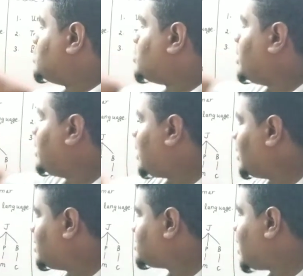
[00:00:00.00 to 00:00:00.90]
So here
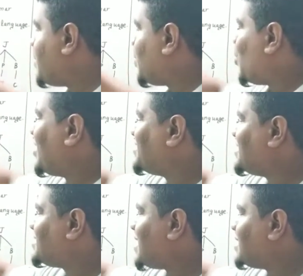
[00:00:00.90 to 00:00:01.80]
in this grammar, what is
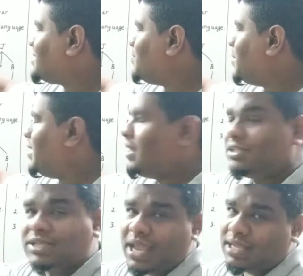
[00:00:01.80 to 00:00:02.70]
the start
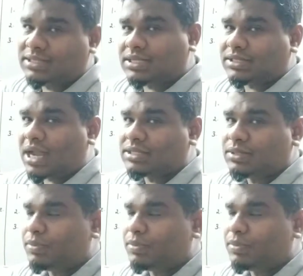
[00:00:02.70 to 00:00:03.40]
symbol? J is a start